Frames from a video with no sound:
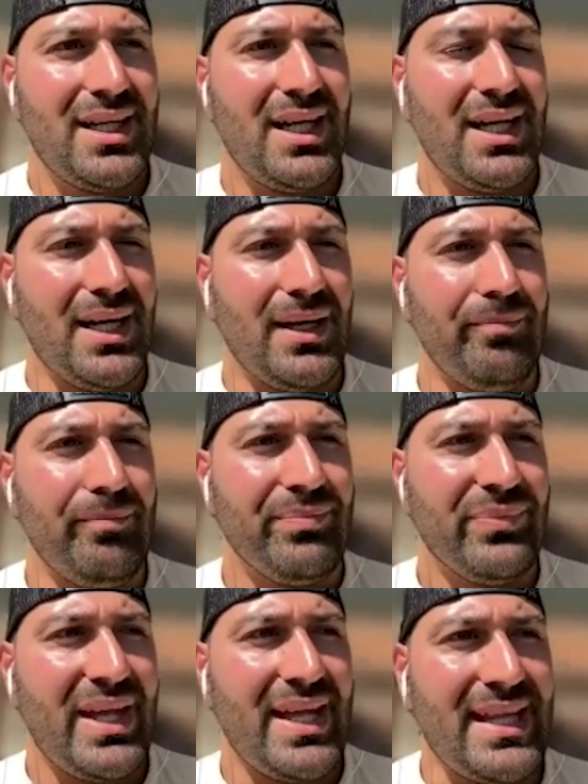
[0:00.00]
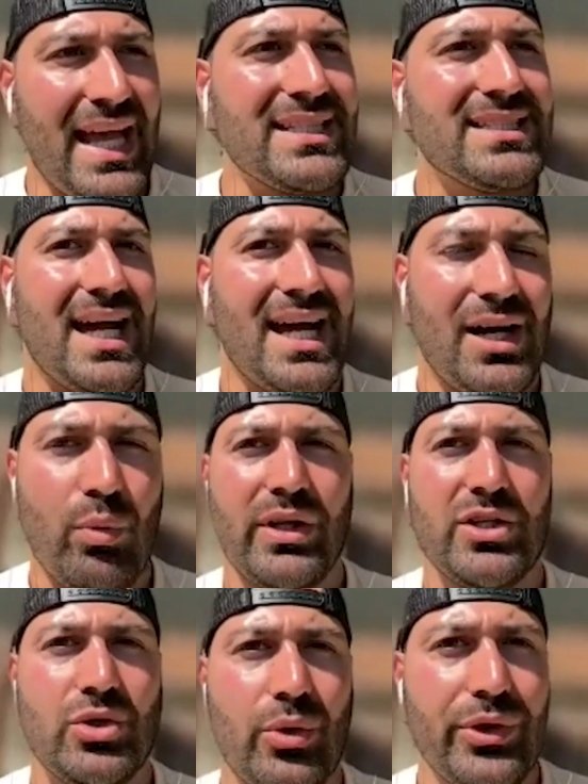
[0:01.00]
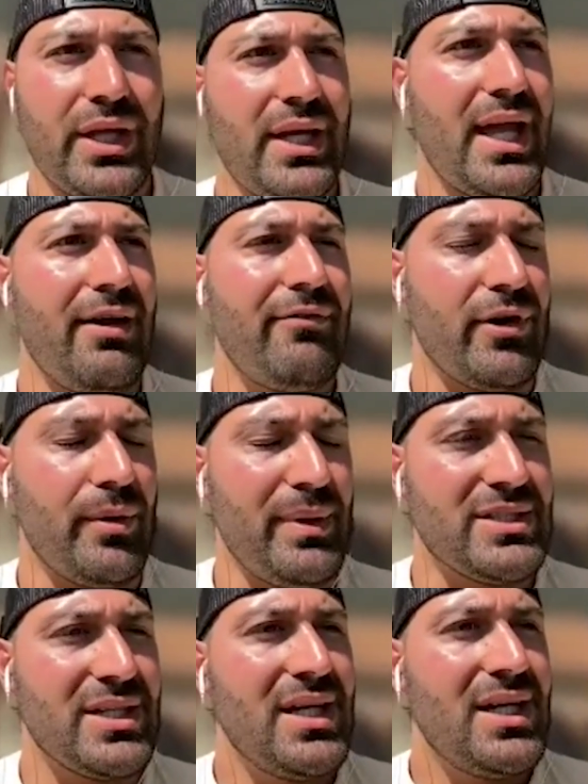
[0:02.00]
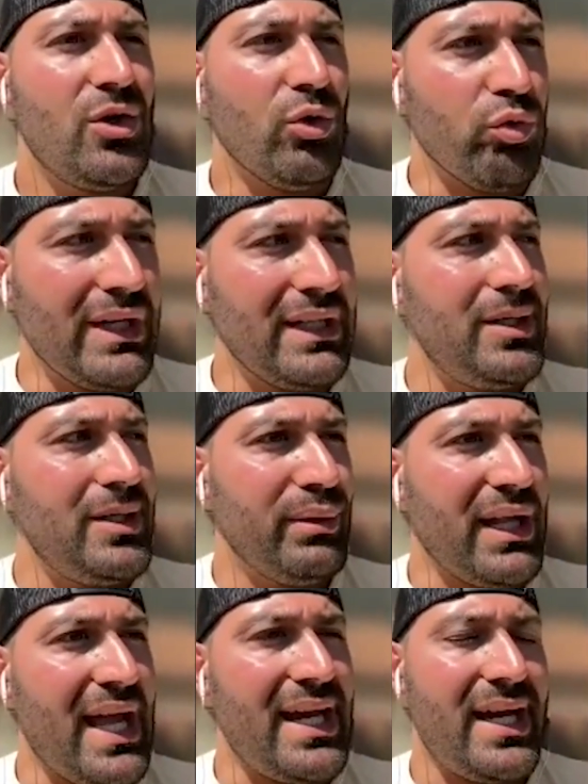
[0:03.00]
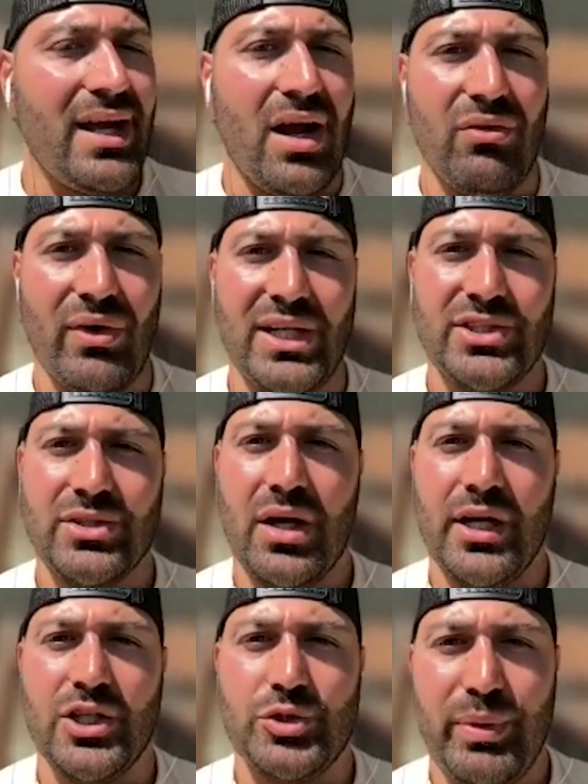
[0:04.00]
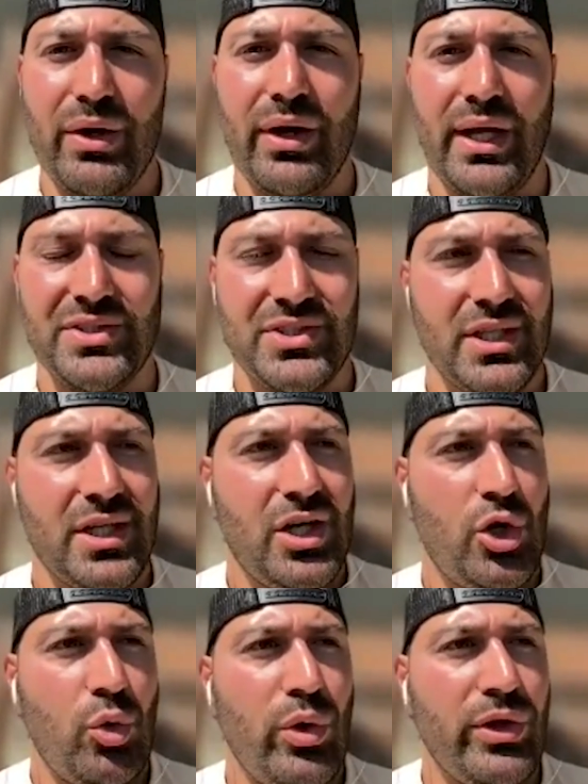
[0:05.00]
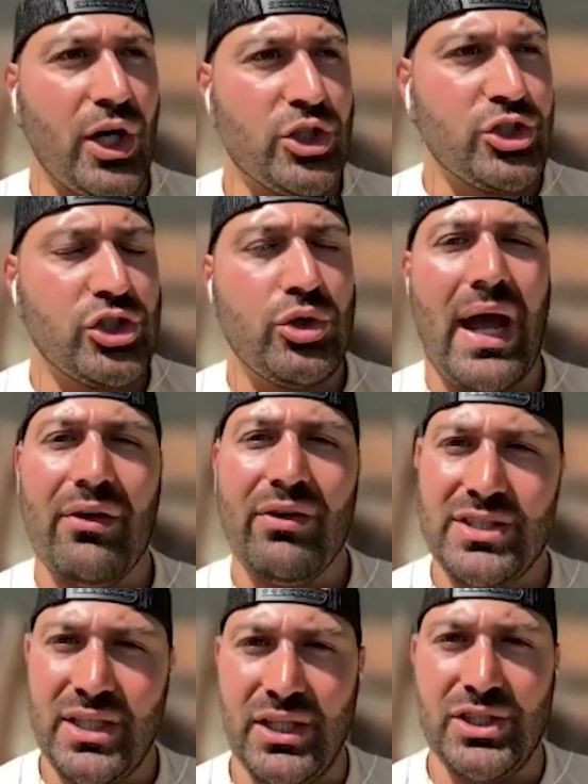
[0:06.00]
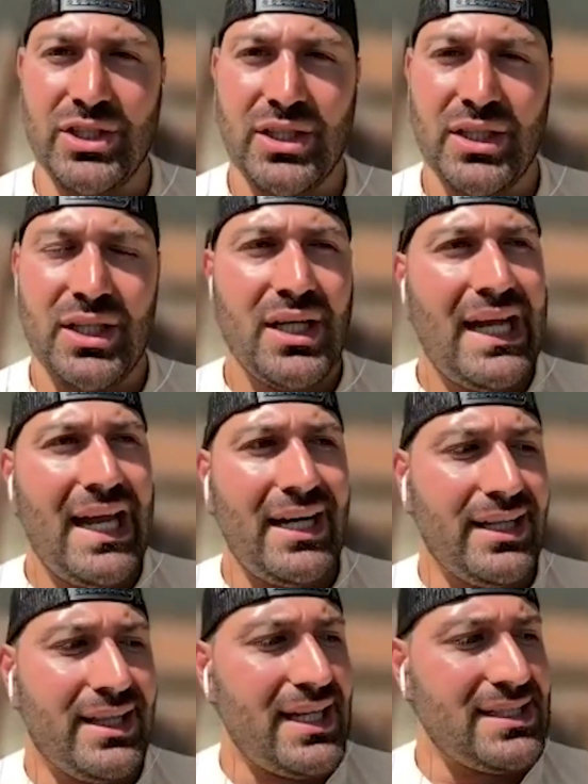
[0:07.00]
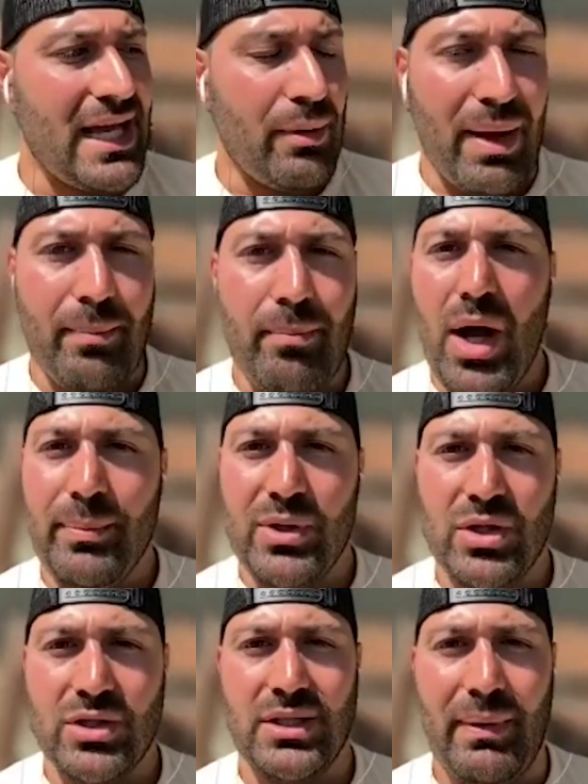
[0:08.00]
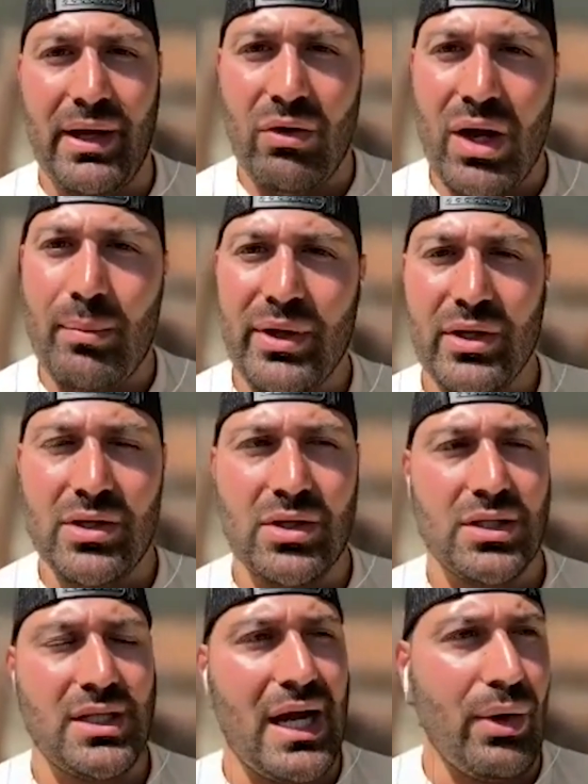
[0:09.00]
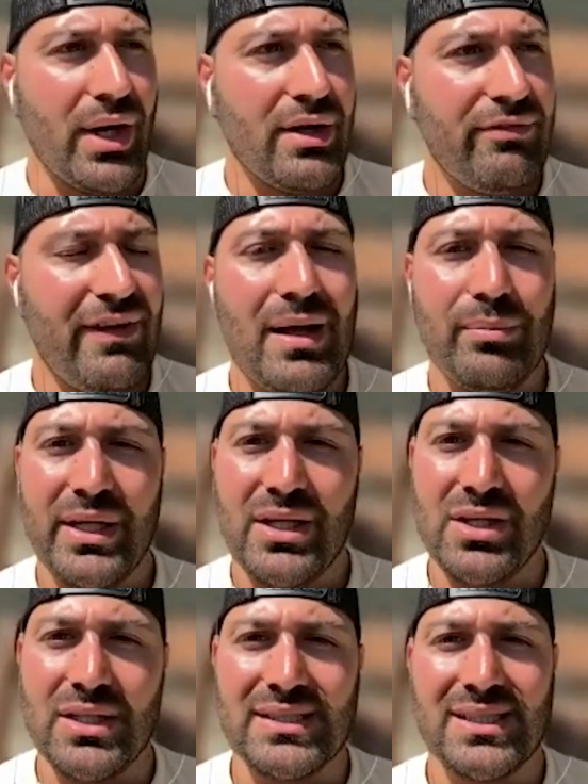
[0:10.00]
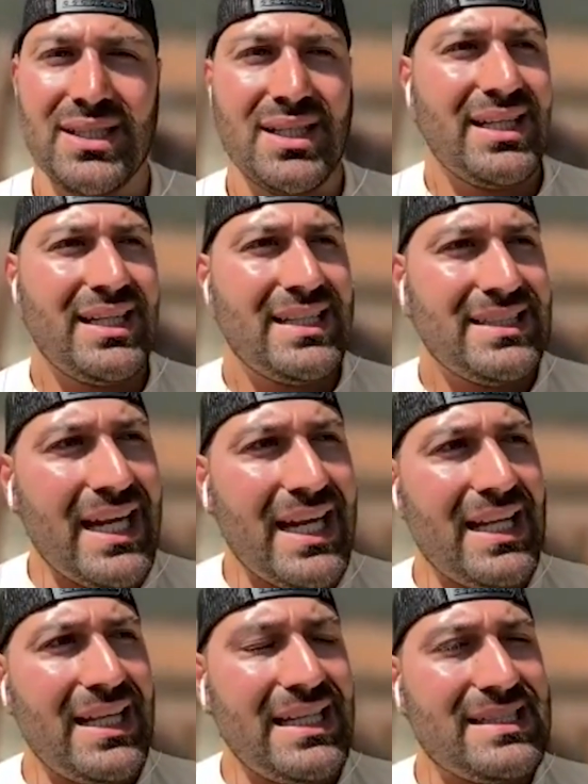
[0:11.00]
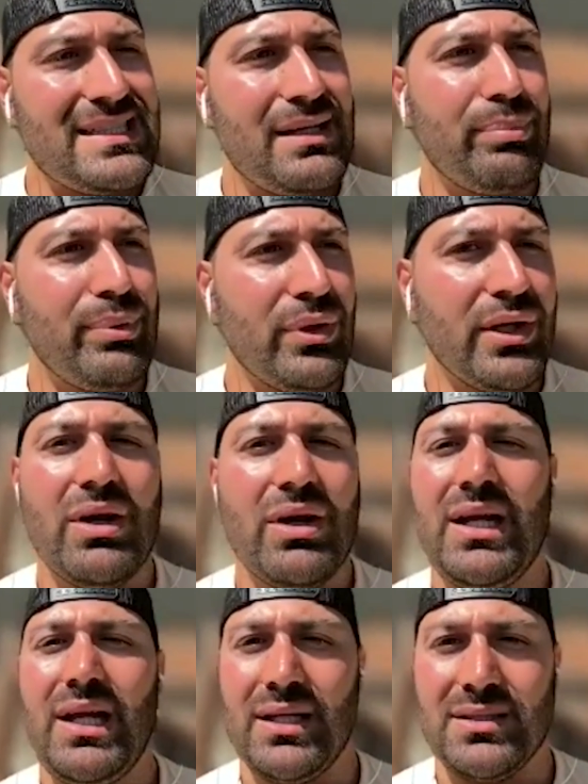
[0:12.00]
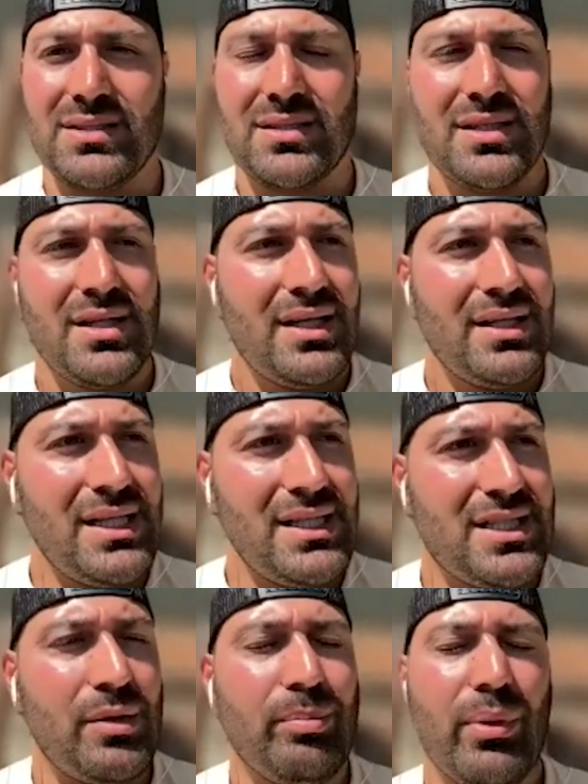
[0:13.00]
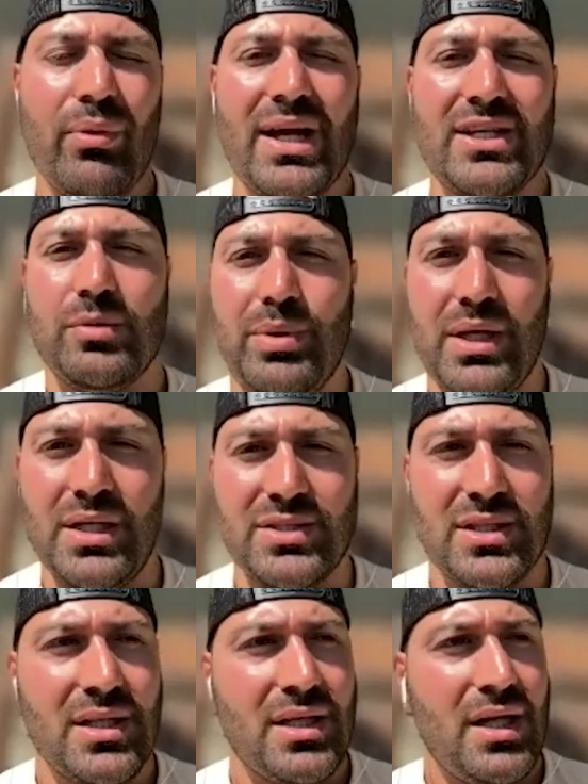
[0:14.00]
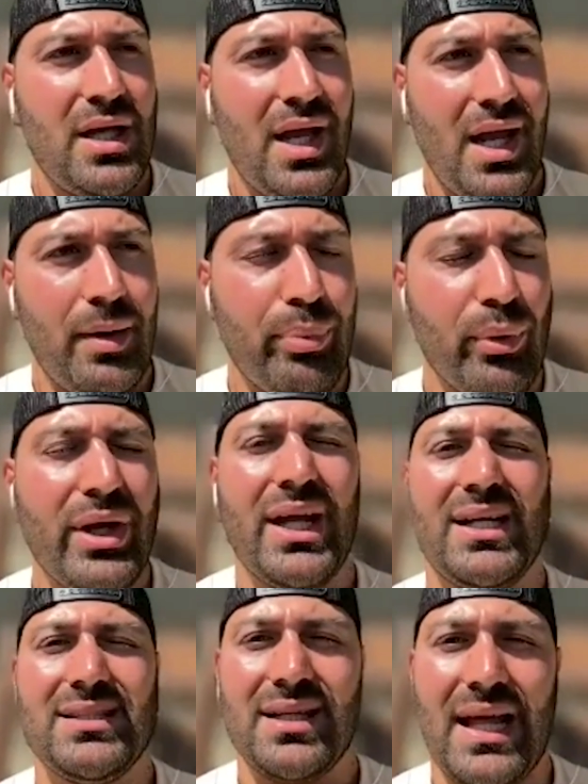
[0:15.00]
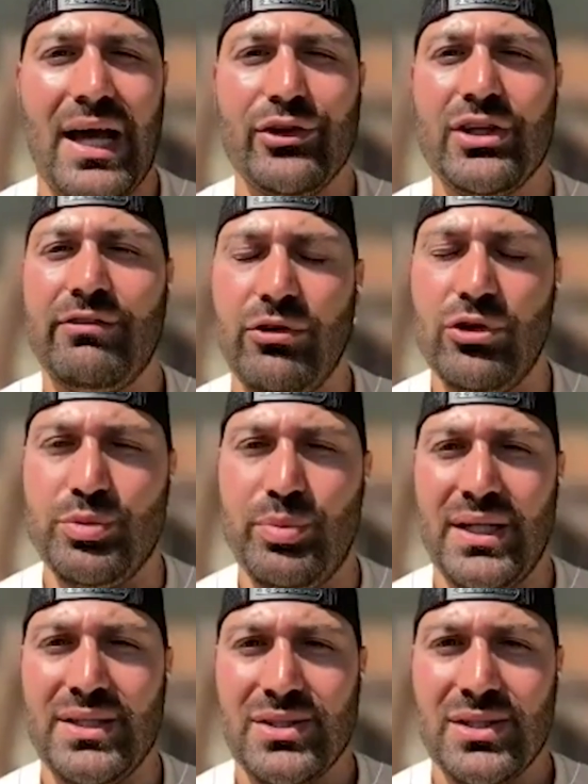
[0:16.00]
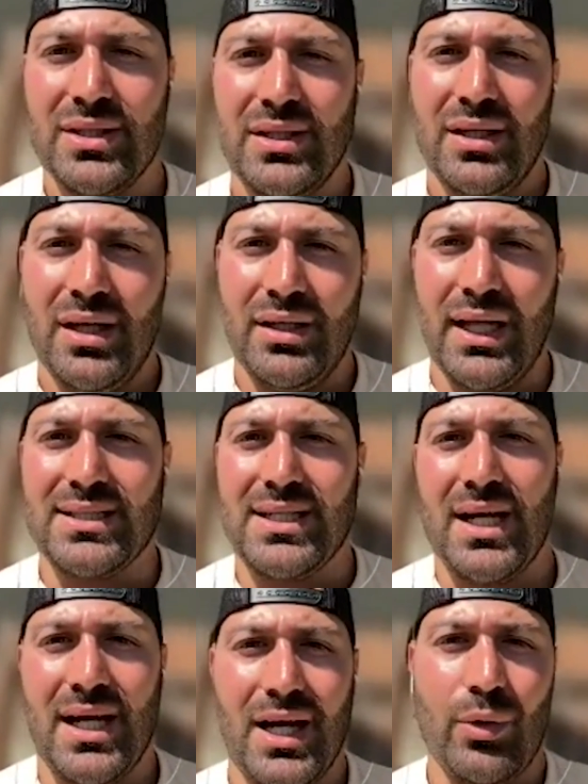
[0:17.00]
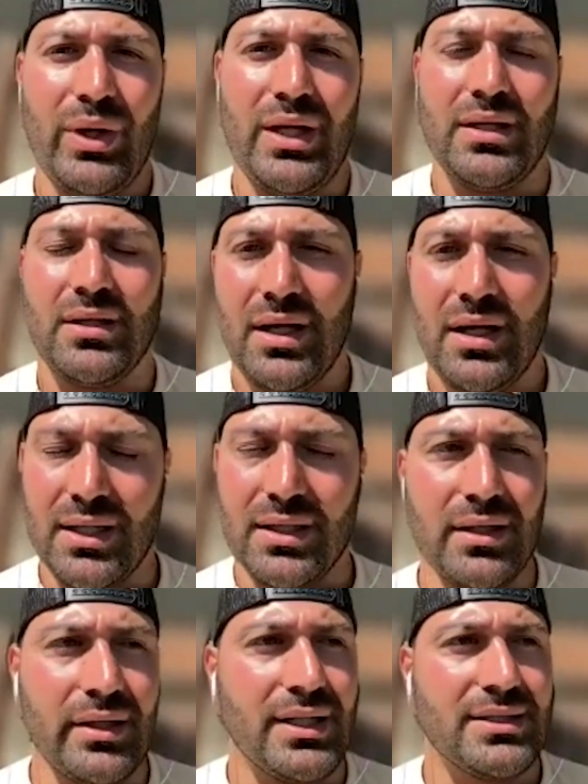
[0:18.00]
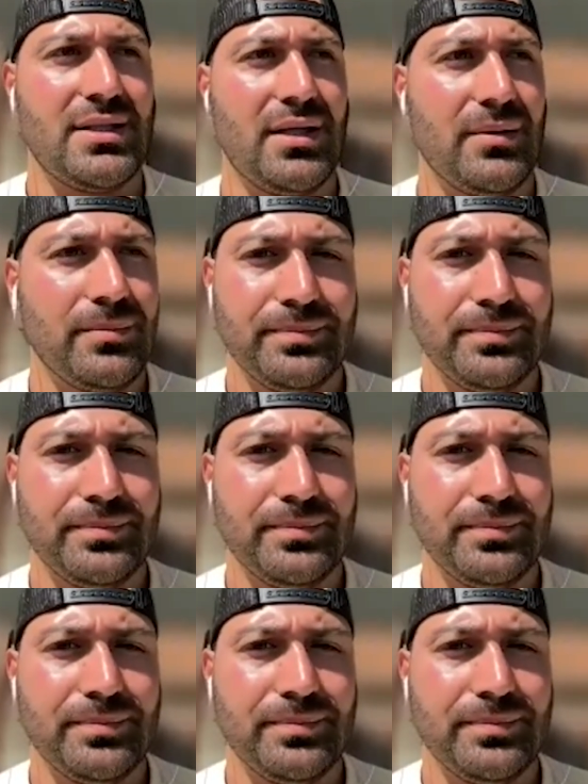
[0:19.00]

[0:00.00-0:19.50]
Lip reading: And that's kind of where this whole thing came from. It's really blending our restaurant experience with our true heritage and things how my mom cooked and my grandmother cooked and how our family cooked, taking these simple ingredients, these simple recipes, and putting it into the healthy food space. And that's kind of how we connect the dots there.